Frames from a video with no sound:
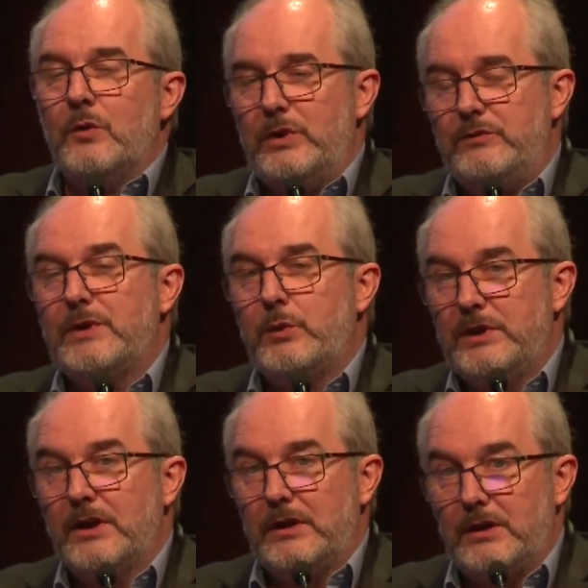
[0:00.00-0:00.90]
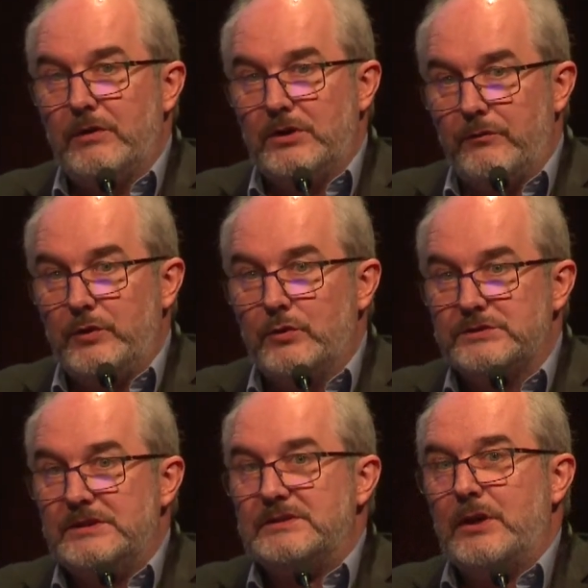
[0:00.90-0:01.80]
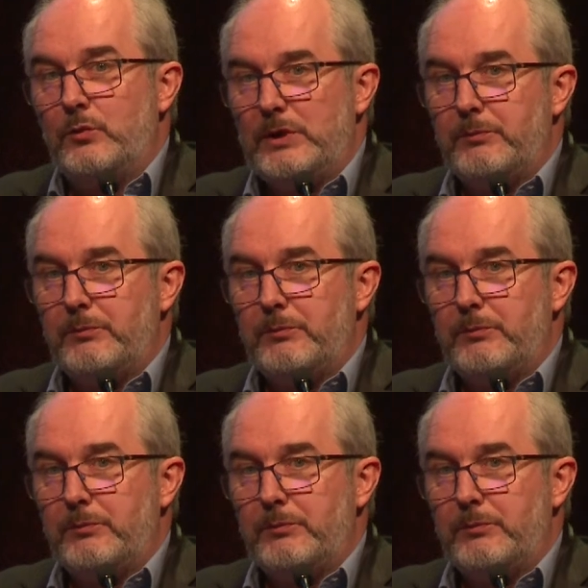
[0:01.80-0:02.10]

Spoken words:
with very high level of doses and with